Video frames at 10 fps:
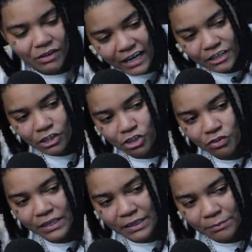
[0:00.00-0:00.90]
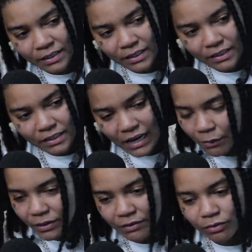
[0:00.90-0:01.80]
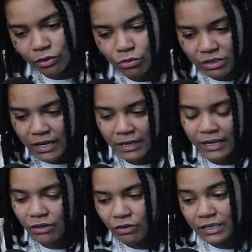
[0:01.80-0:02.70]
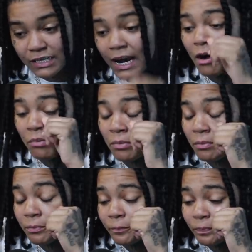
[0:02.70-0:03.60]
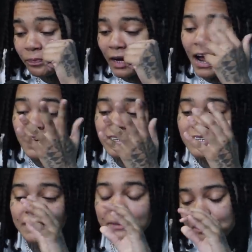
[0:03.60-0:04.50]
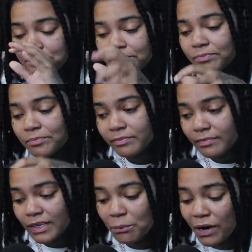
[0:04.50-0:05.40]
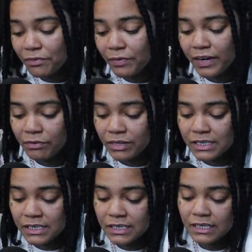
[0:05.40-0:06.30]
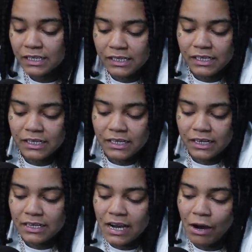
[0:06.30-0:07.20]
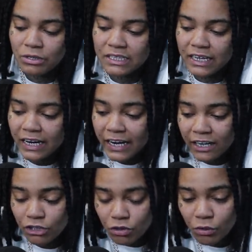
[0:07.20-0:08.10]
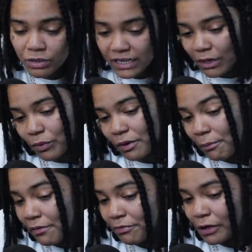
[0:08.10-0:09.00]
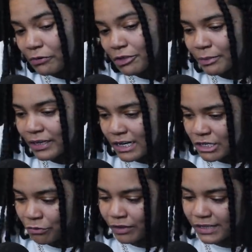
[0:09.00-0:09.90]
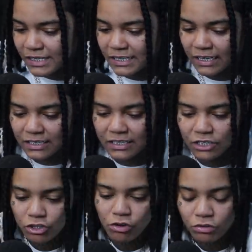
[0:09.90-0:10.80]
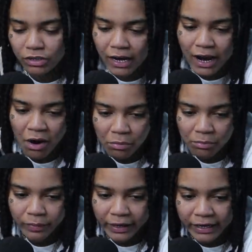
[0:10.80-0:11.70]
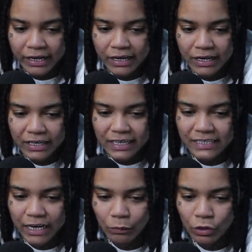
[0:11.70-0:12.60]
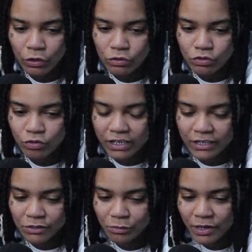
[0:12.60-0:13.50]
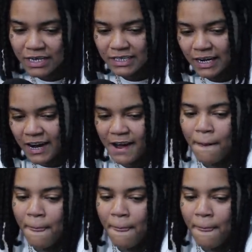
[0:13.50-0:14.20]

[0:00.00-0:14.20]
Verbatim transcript: got the street in me. Right. I would never lose that. And on this album, honestly, my favorites, I would say the intro is like one of my favorites because it really sets the tone of the album. Like, okay. It's like one of those records where it's like,